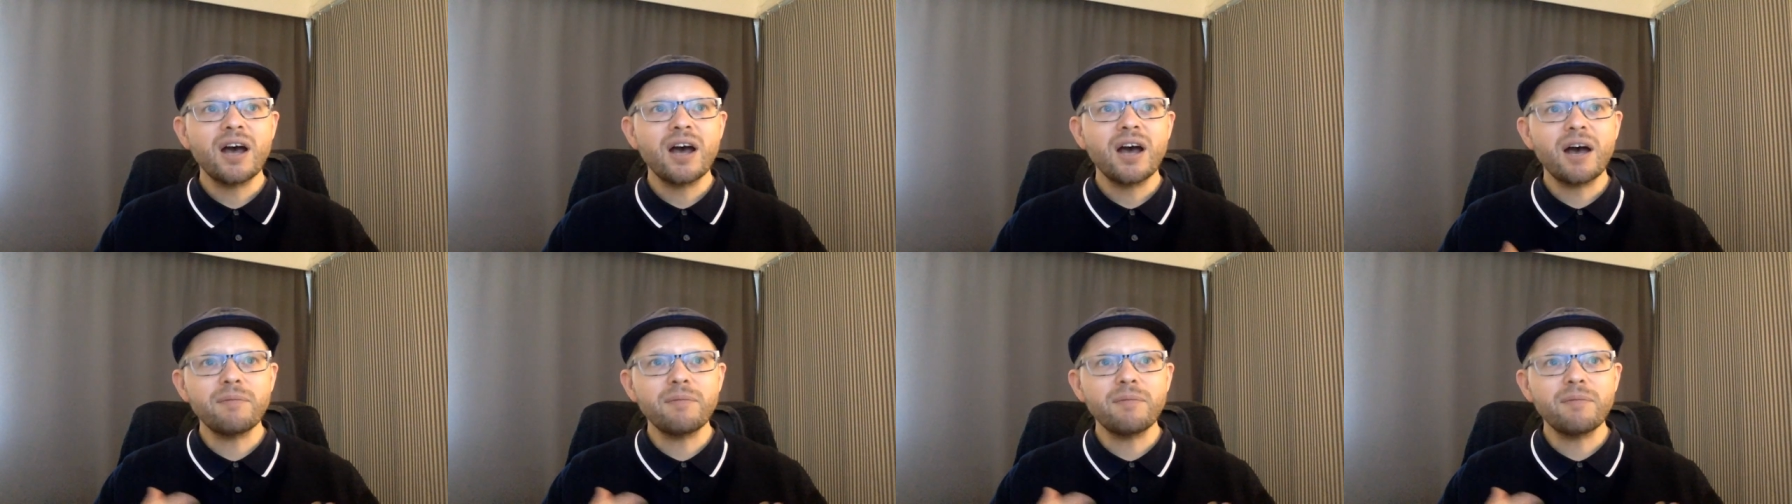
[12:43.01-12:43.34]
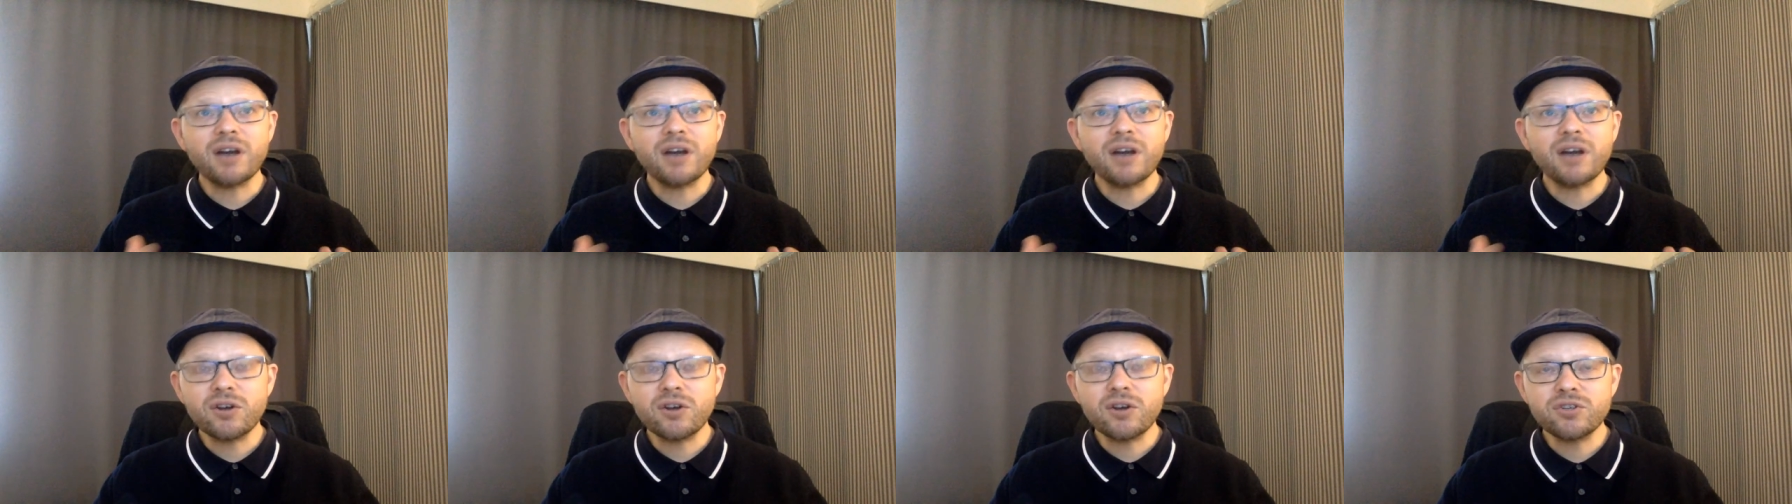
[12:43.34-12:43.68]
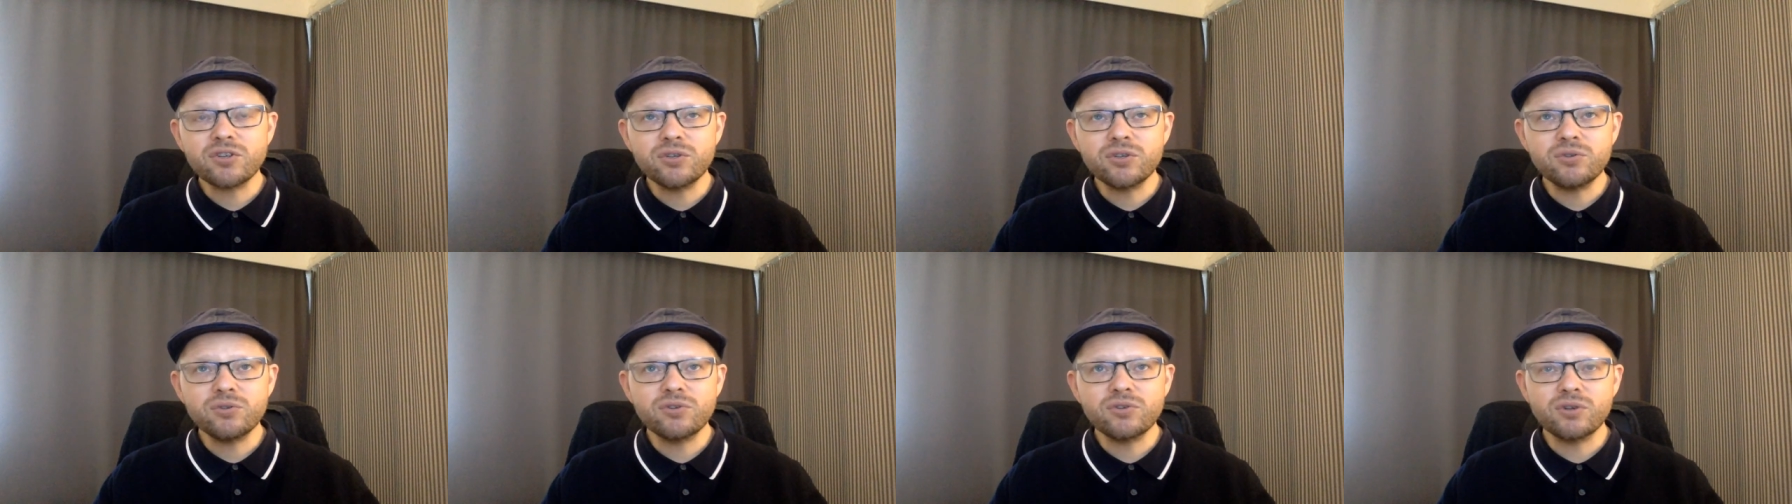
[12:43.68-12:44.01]
I'm going to ask
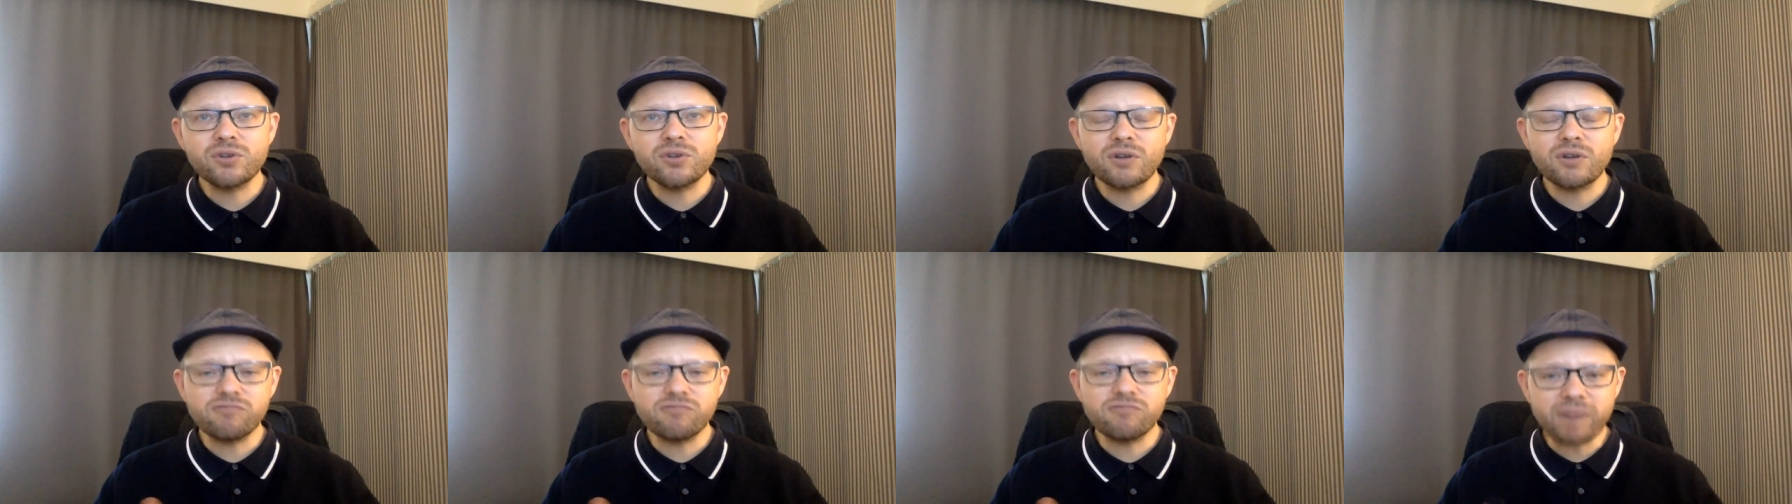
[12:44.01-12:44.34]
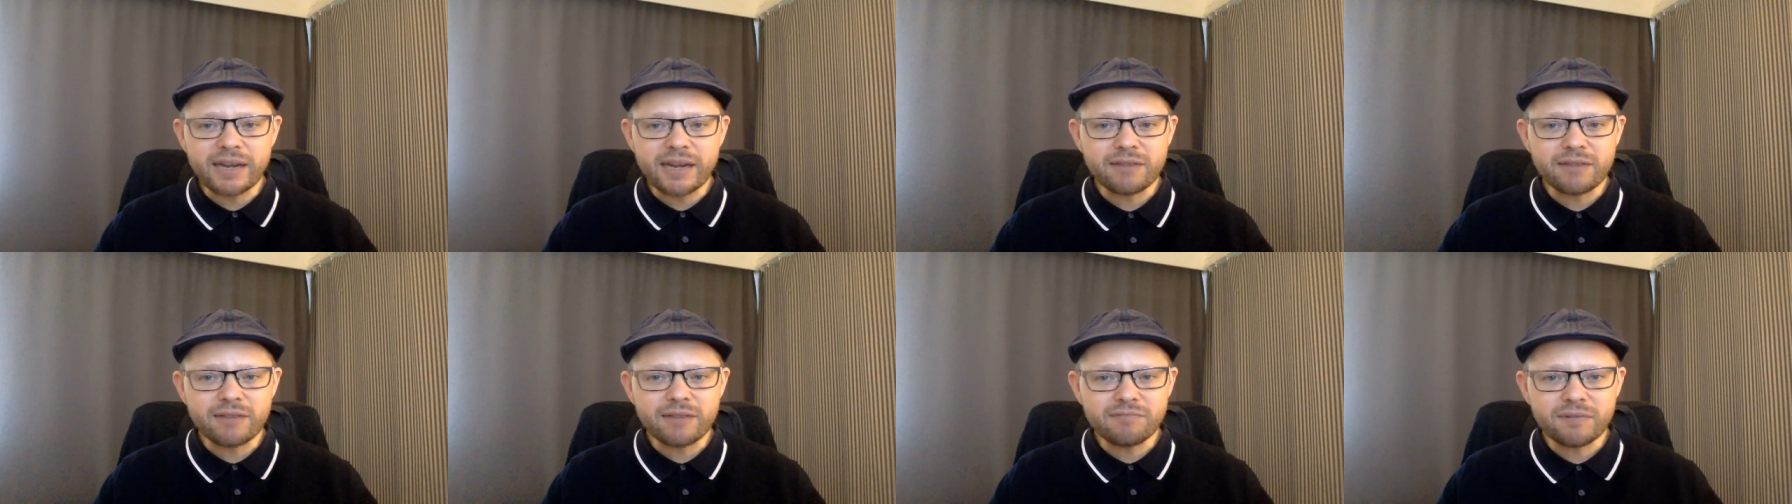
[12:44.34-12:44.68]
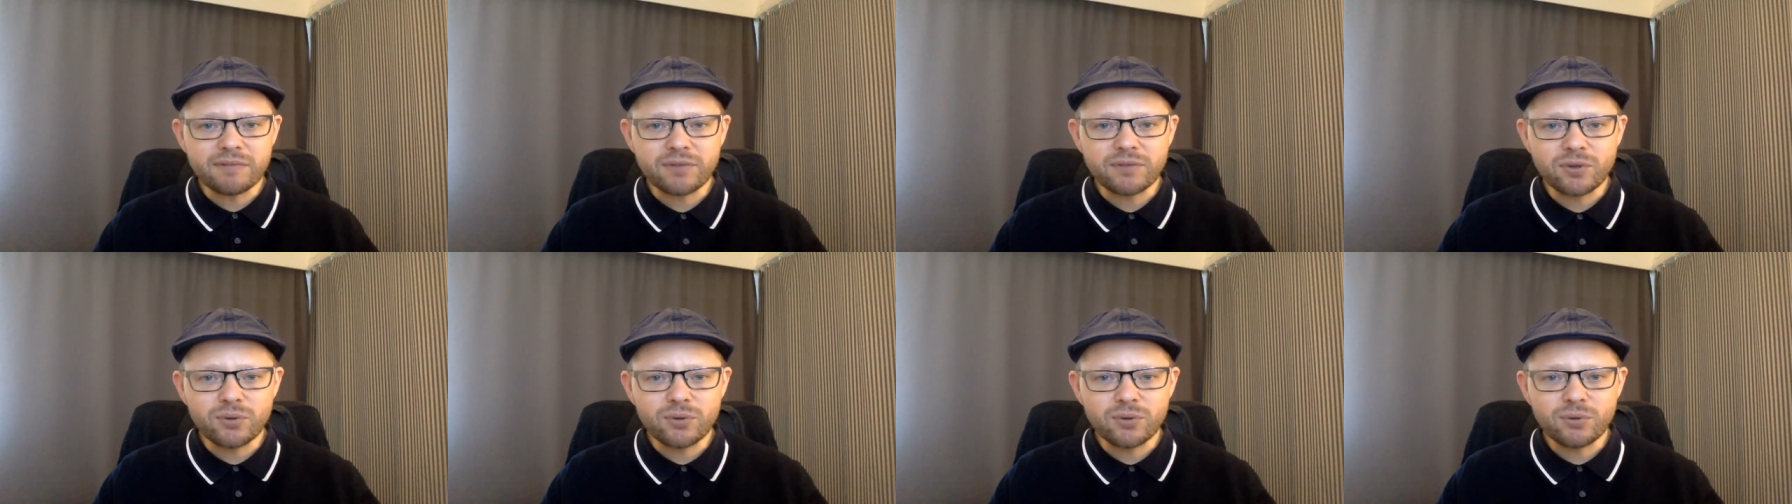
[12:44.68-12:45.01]
you to rate and
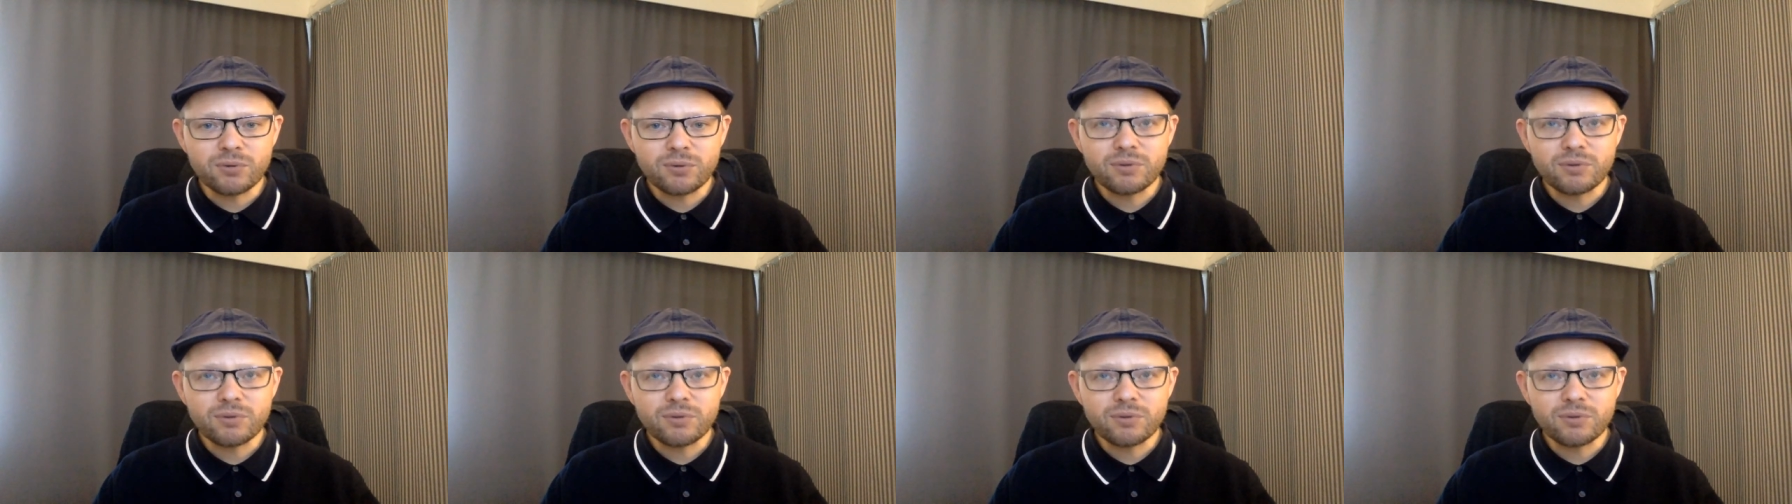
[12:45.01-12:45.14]
review